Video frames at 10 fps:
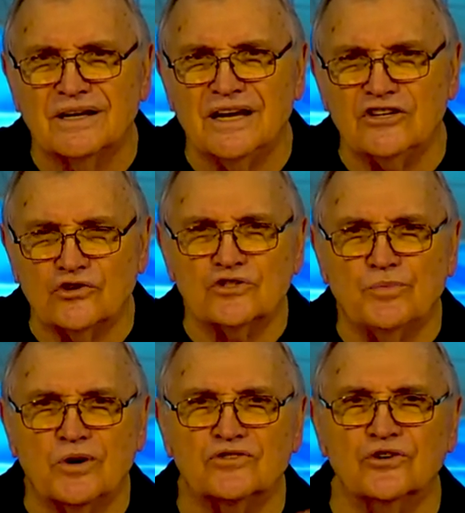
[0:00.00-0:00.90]
is your
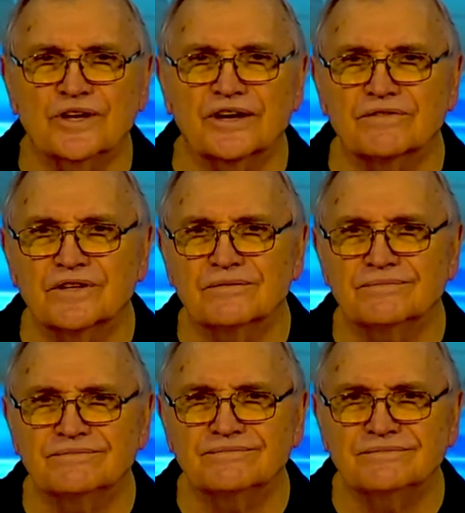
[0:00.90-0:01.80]
spiritual gift.
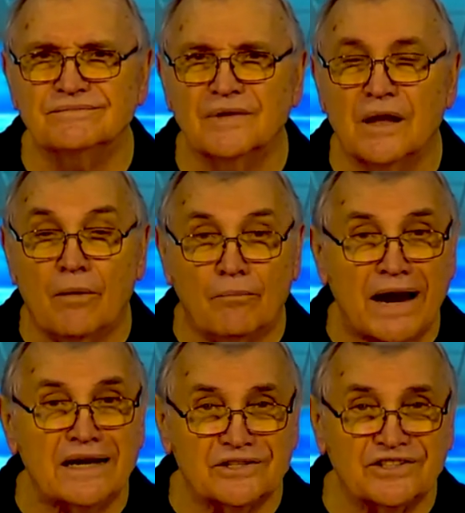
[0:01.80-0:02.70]

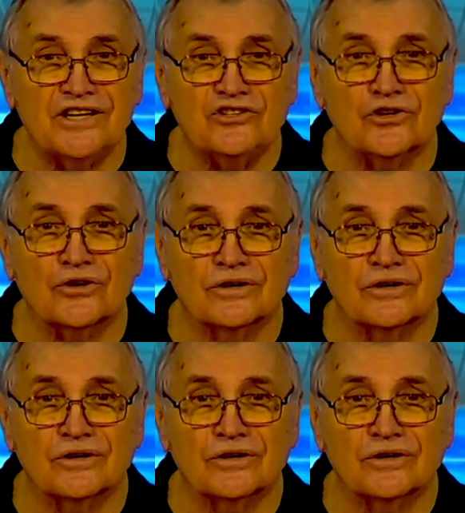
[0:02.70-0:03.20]
Mine is teacher.